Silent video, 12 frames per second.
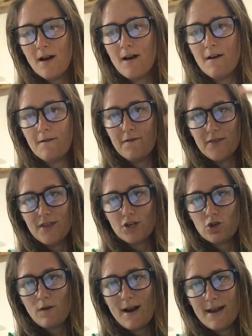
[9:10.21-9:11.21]
of the
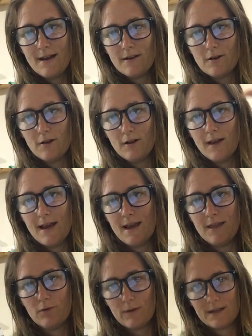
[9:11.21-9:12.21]
triangle
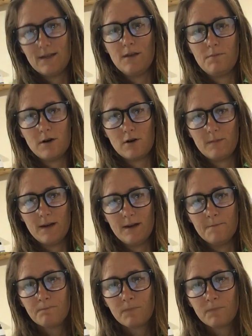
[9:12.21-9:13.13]
and the rest of the pyramid.